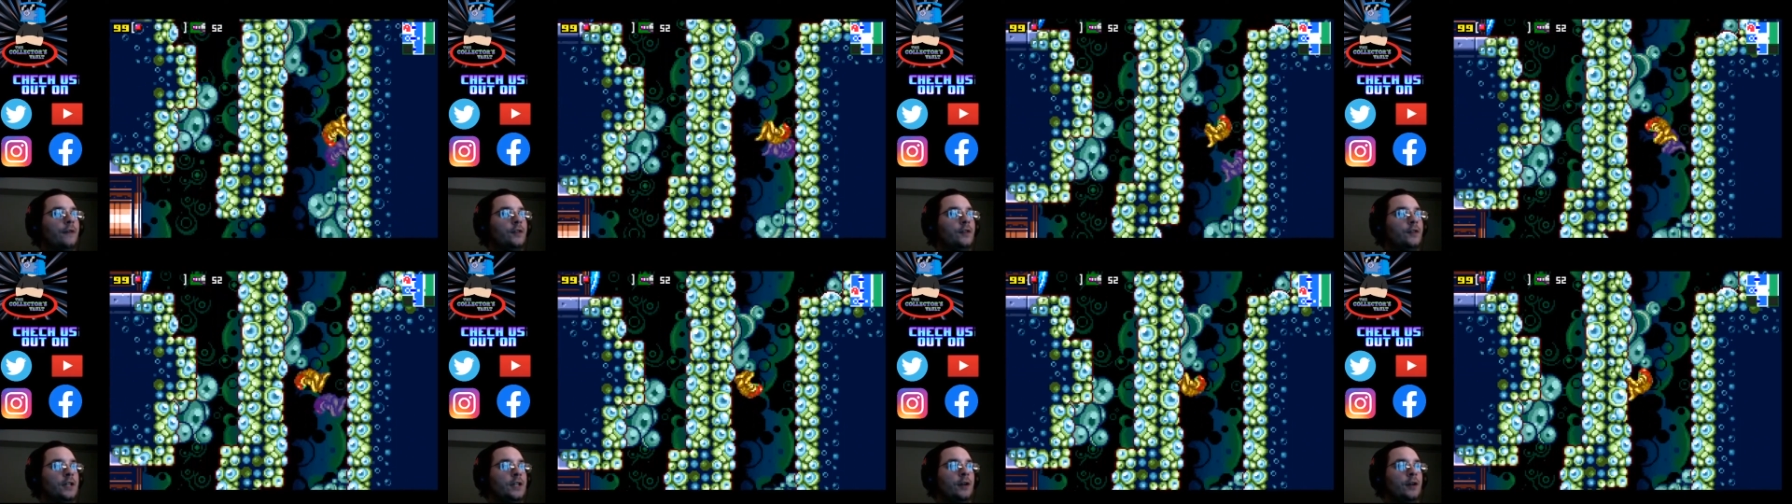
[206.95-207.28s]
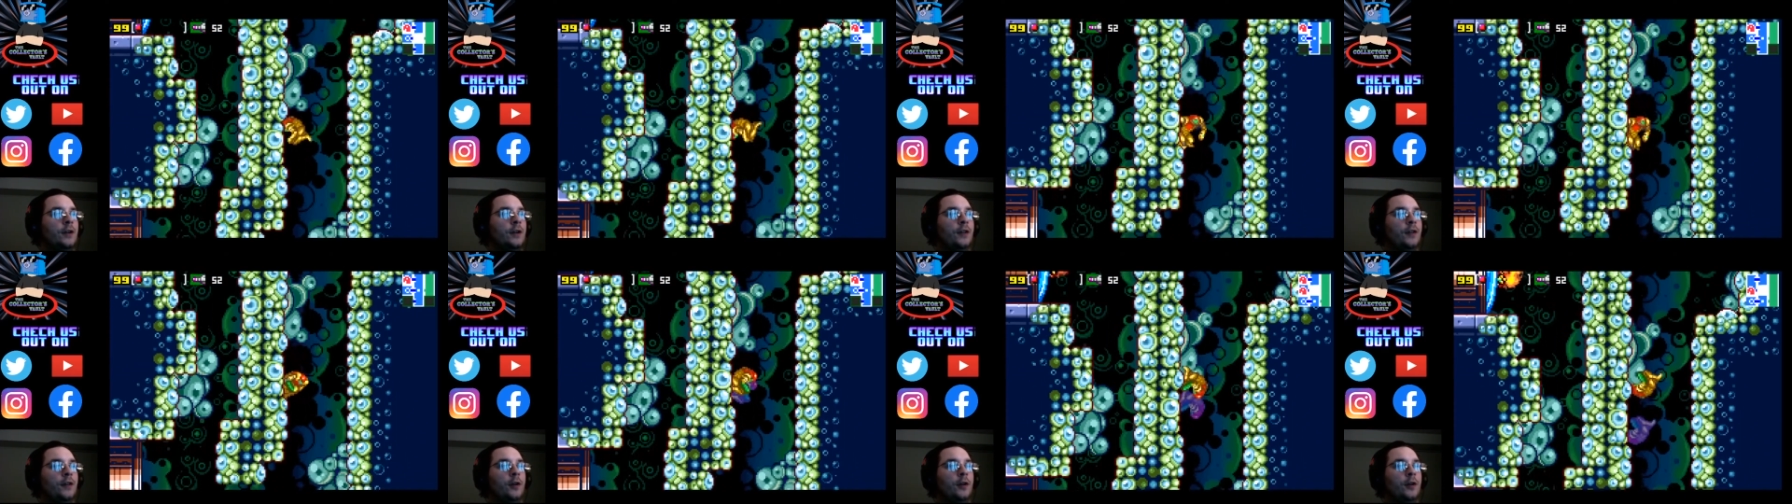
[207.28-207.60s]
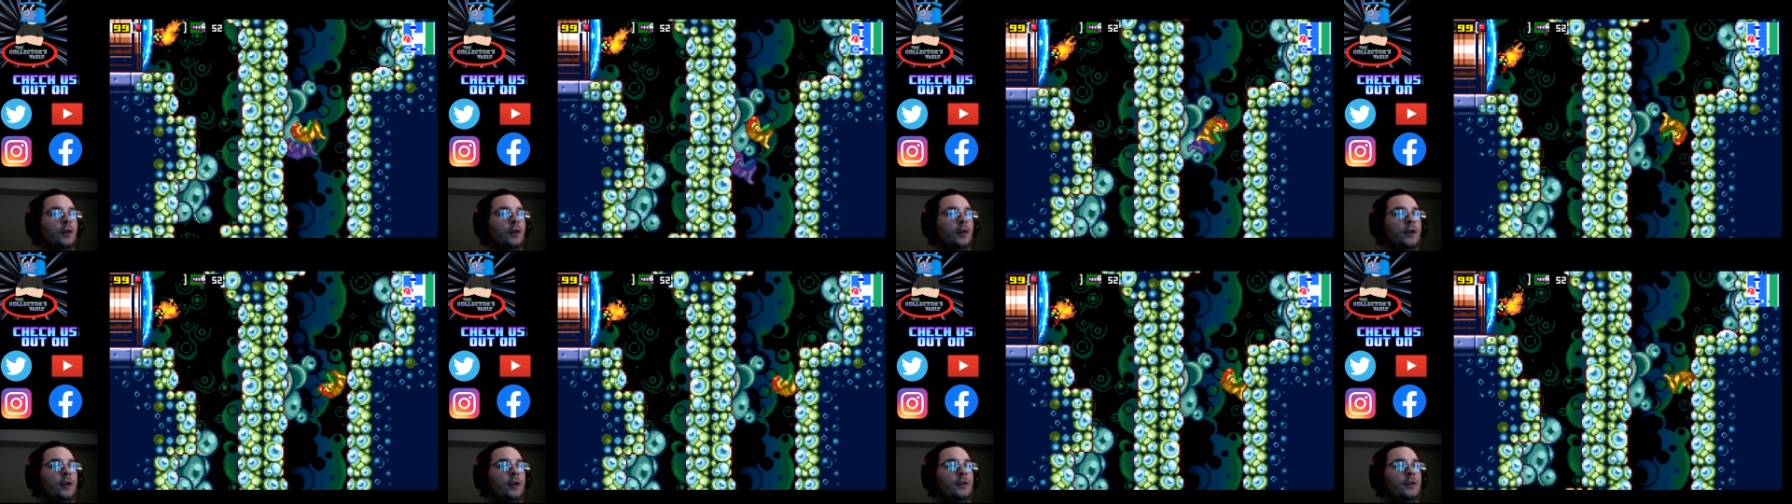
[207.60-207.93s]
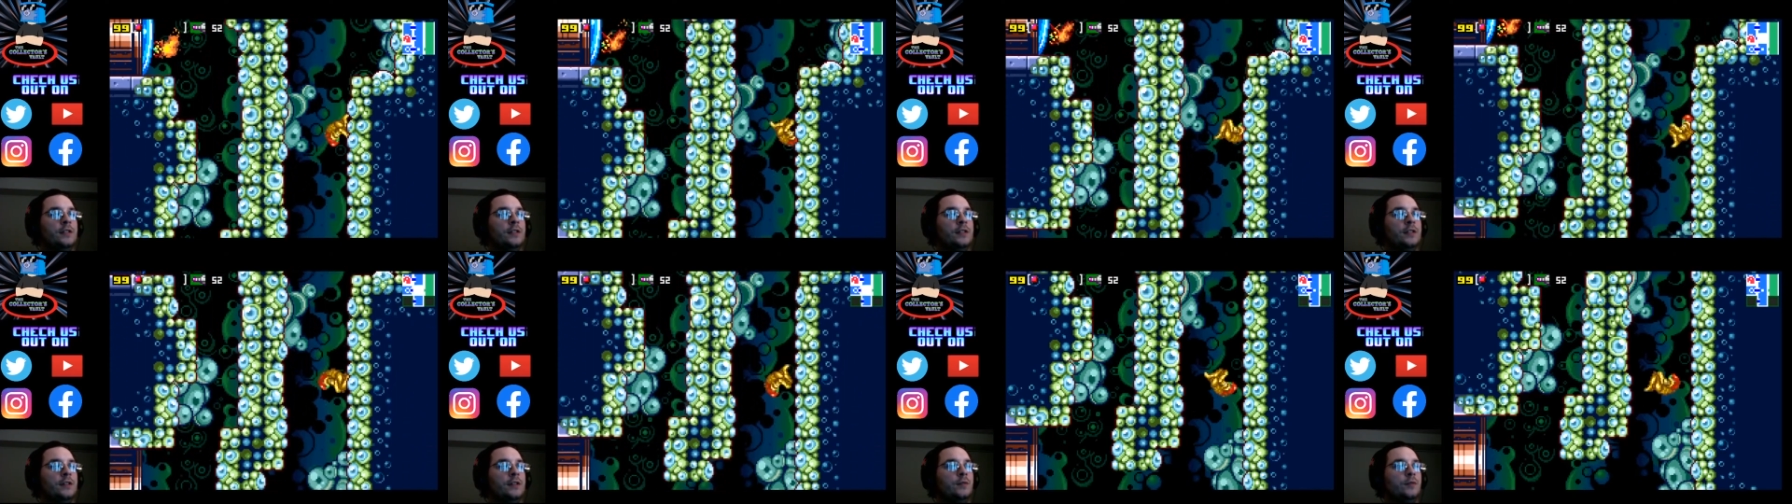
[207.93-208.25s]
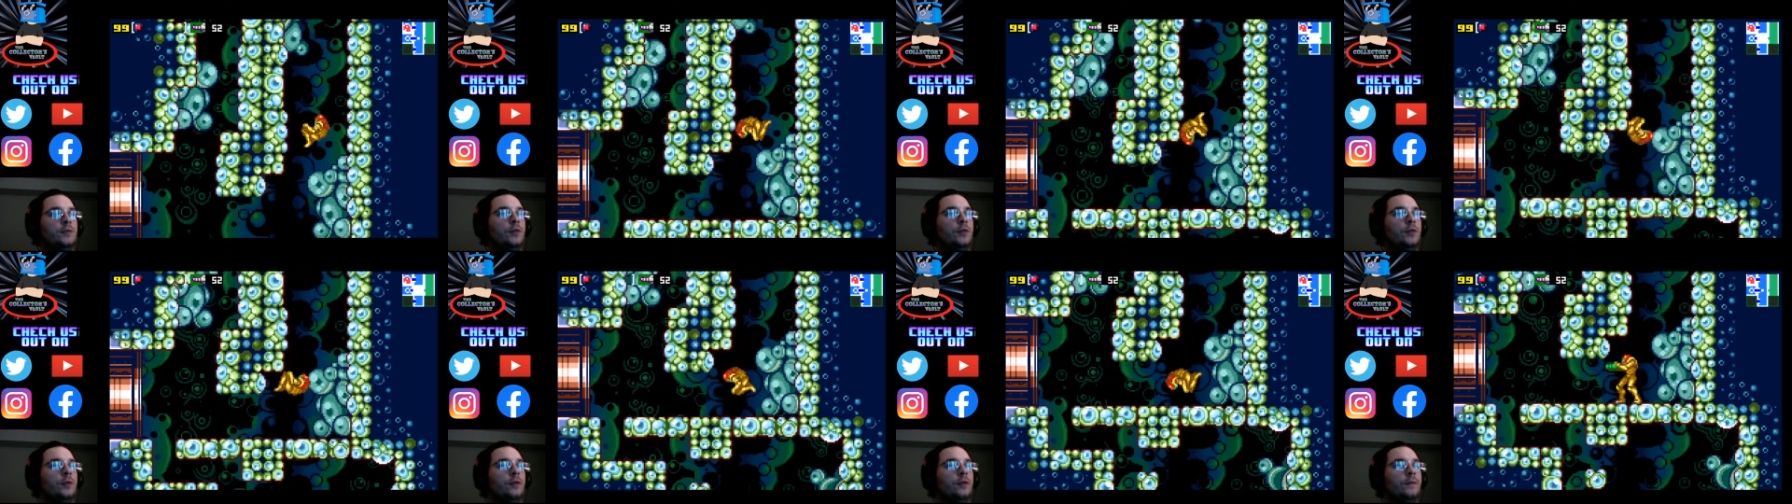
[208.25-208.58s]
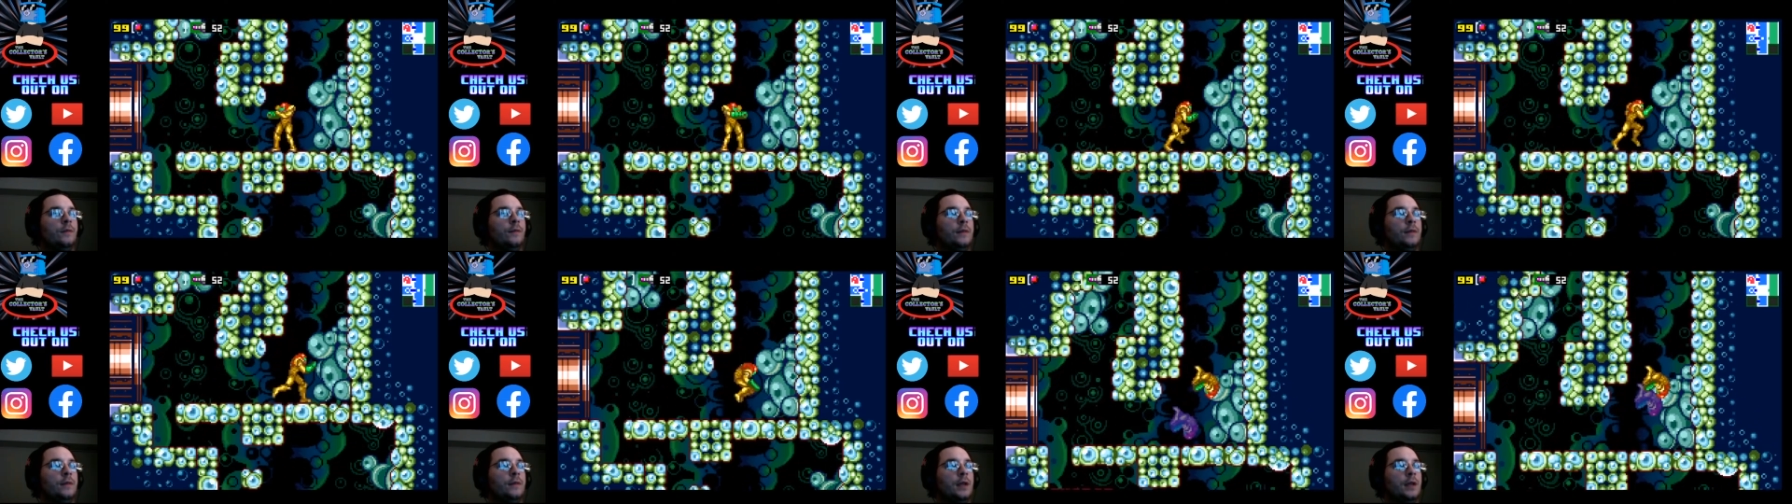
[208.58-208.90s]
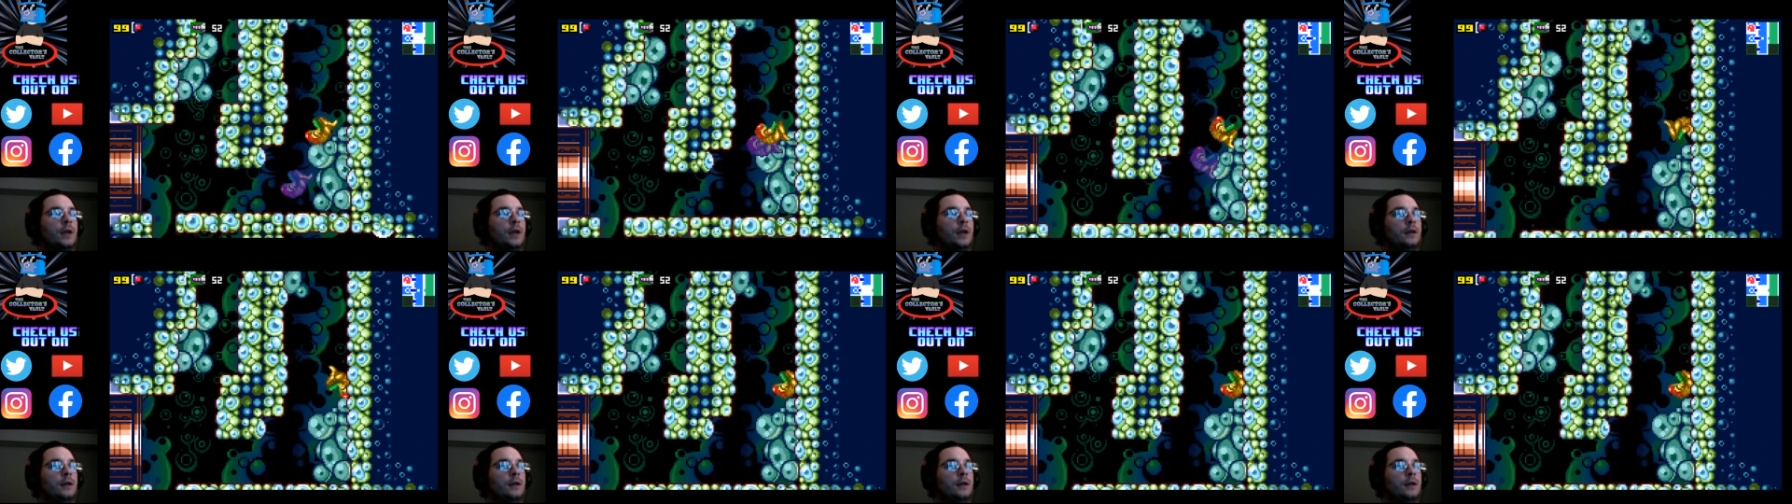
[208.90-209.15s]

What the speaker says: For a second, I thought I couldn't get on this side of this wall. Ah.